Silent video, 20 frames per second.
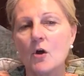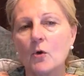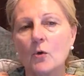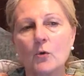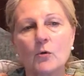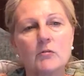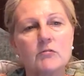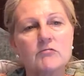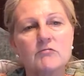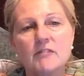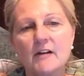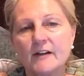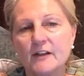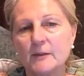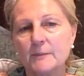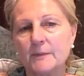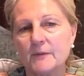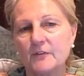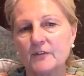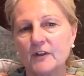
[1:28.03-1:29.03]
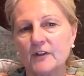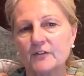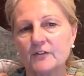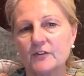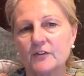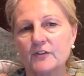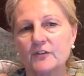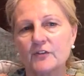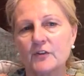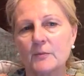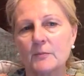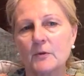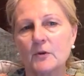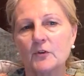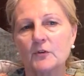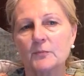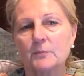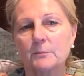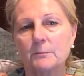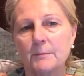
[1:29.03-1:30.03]
already possesses the
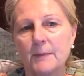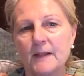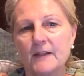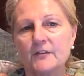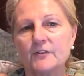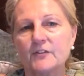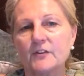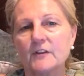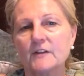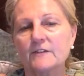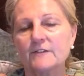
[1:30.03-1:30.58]
most basic